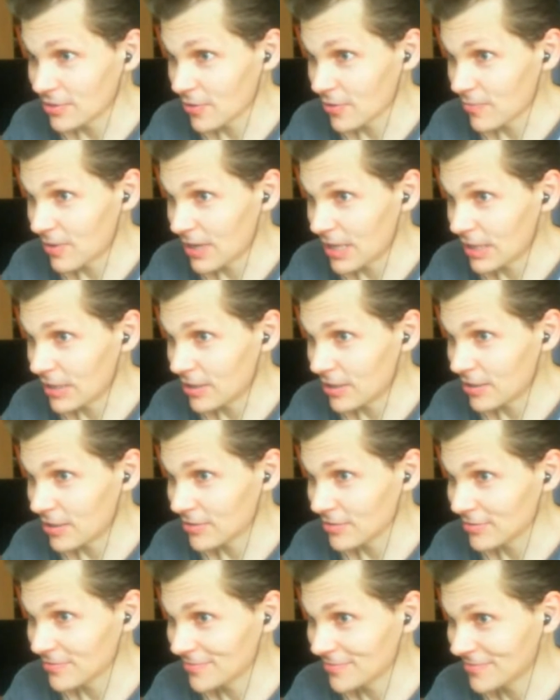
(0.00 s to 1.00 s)
Just to be
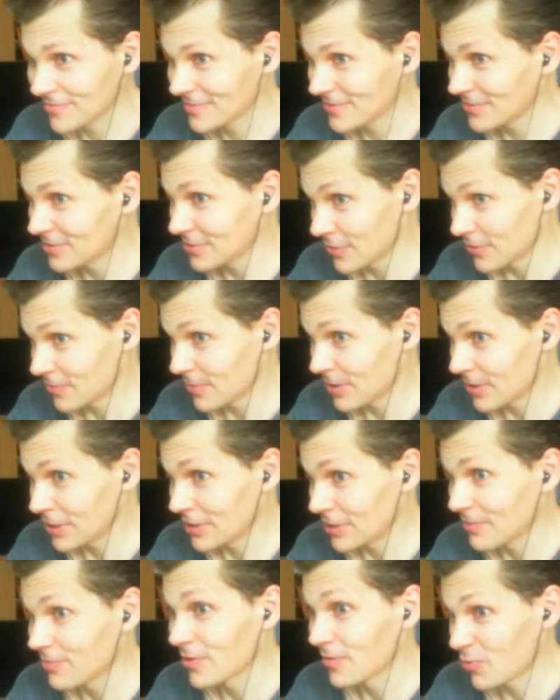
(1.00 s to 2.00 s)
clear,
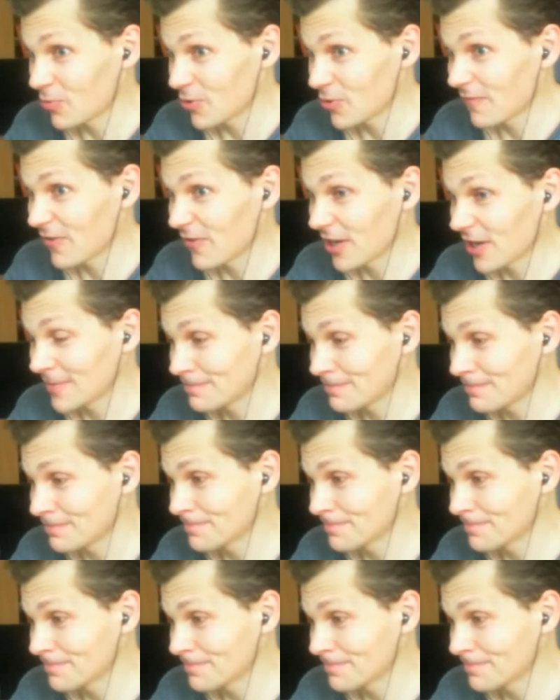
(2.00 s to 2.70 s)
but it's pretty funny.